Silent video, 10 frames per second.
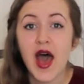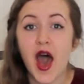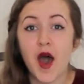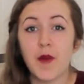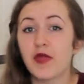
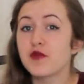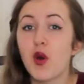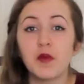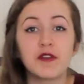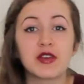Um, at the
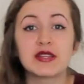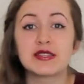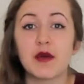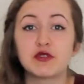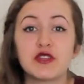moment of
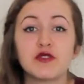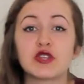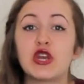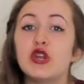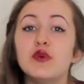conception, there's
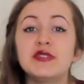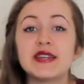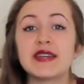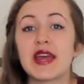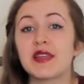a new
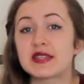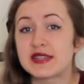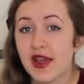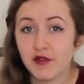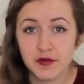DNA that's
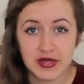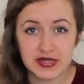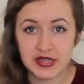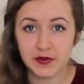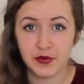never been
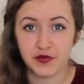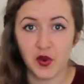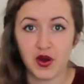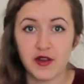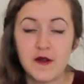seen
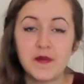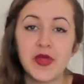before.